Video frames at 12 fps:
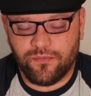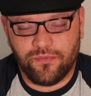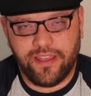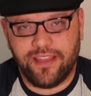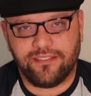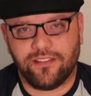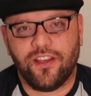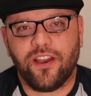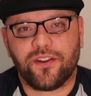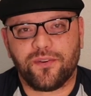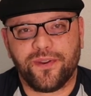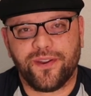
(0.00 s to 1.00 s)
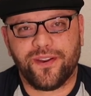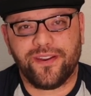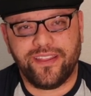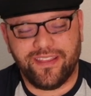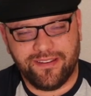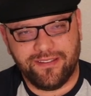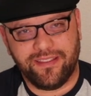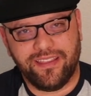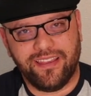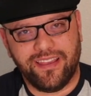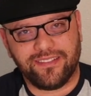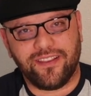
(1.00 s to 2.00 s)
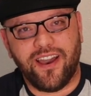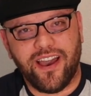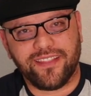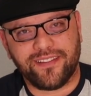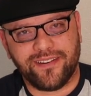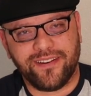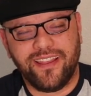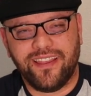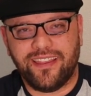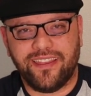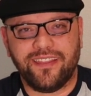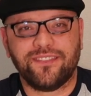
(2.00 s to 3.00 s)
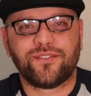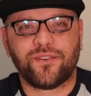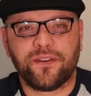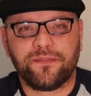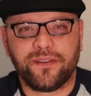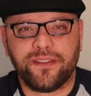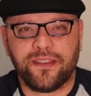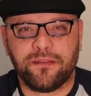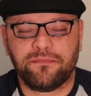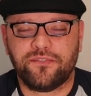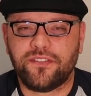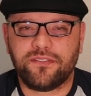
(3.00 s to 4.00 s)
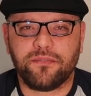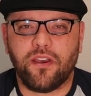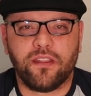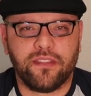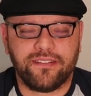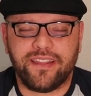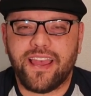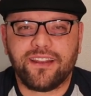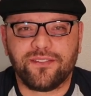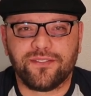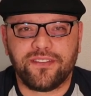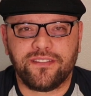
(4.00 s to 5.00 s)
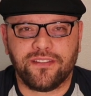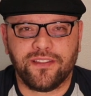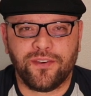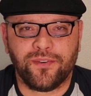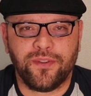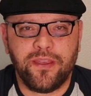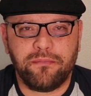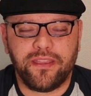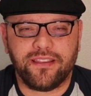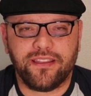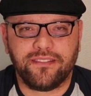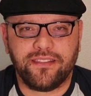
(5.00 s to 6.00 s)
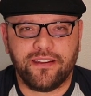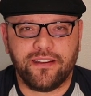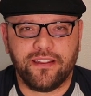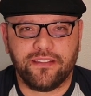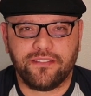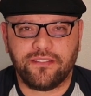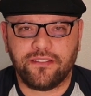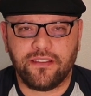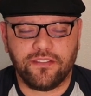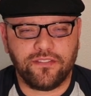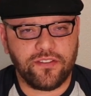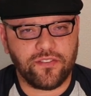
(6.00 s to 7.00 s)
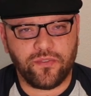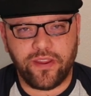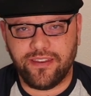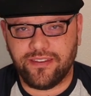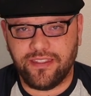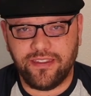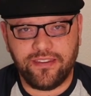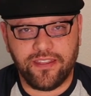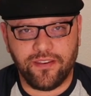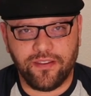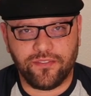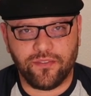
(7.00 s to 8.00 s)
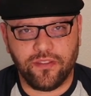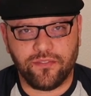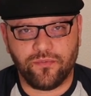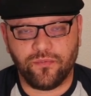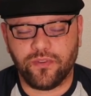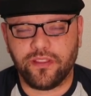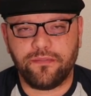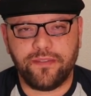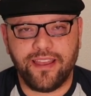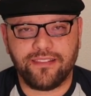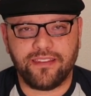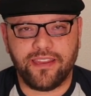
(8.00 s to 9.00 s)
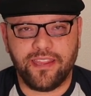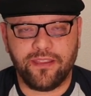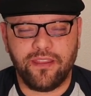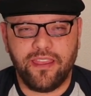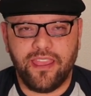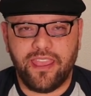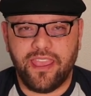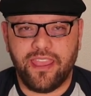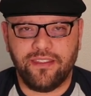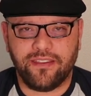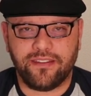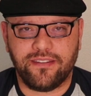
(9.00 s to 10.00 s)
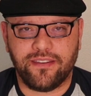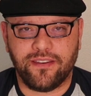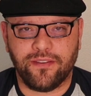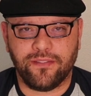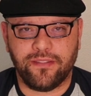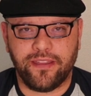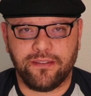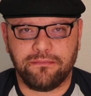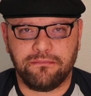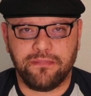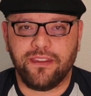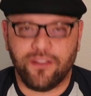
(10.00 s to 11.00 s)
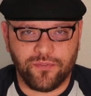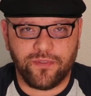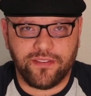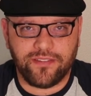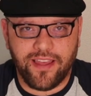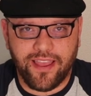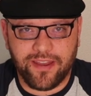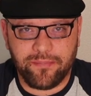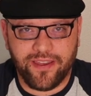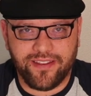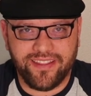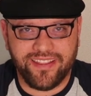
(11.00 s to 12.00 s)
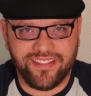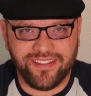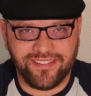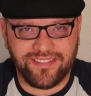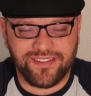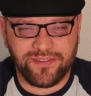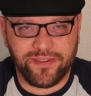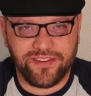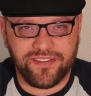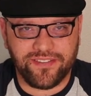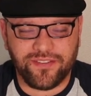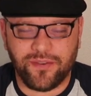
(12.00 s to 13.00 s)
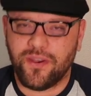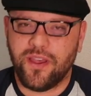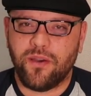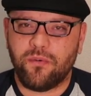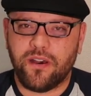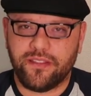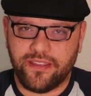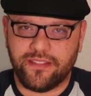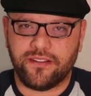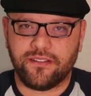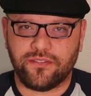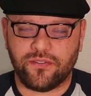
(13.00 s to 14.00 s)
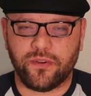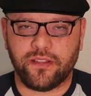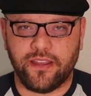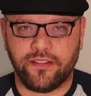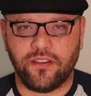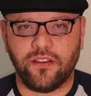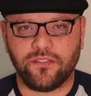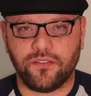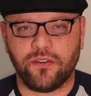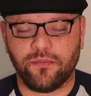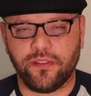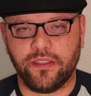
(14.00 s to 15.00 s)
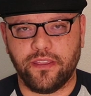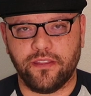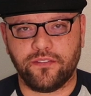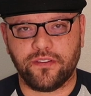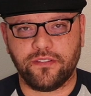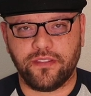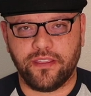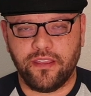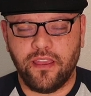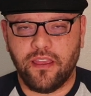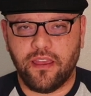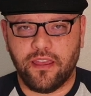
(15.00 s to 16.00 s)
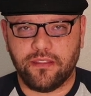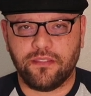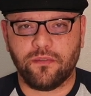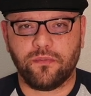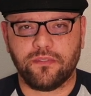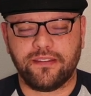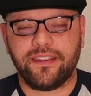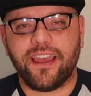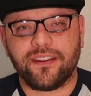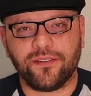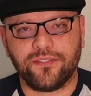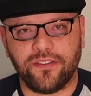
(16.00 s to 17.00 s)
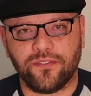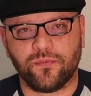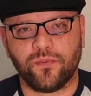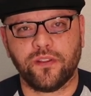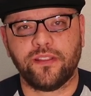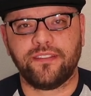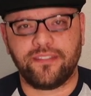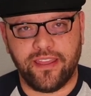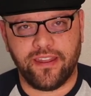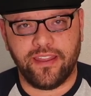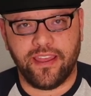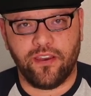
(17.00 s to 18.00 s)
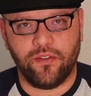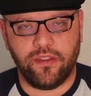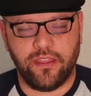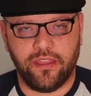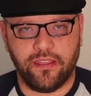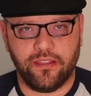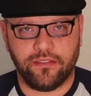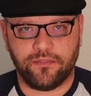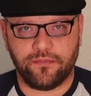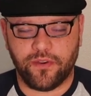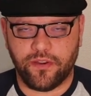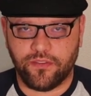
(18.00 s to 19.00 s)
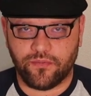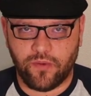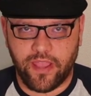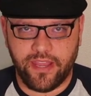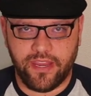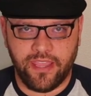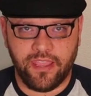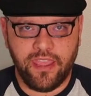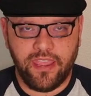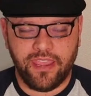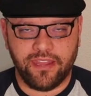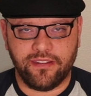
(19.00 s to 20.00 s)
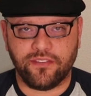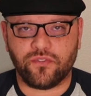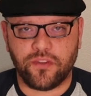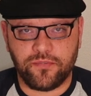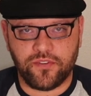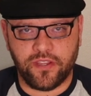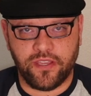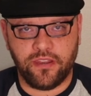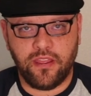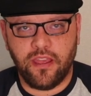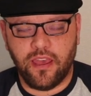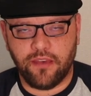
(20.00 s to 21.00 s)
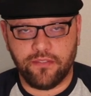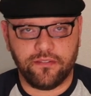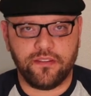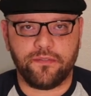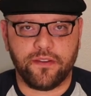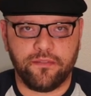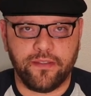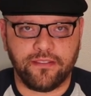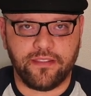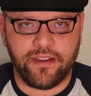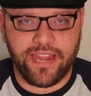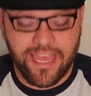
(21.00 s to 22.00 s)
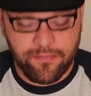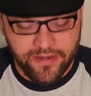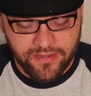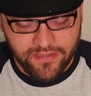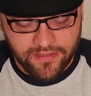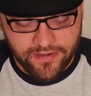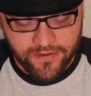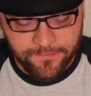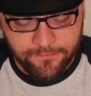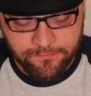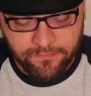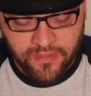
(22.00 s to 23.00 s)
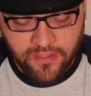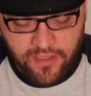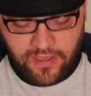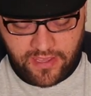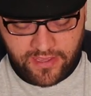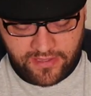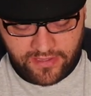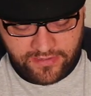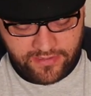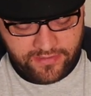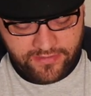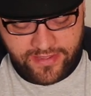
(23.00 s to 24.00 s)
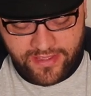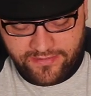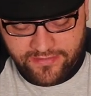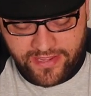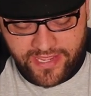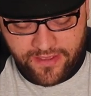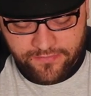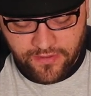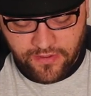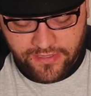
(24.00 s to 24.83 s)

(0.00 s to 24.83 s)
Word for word: has a long career as an author in store for him just on the tactical scenes alone because they're in, uh, such great detail. It's, it's really fascinating, and you could tell that he knows what he's talking about in those situations. So while the other storylines also are really interesting, uh, the, the, tactical scenes really stand out uh, as, for his writing and description of the different events that are happening in there. Uh, next, I have I,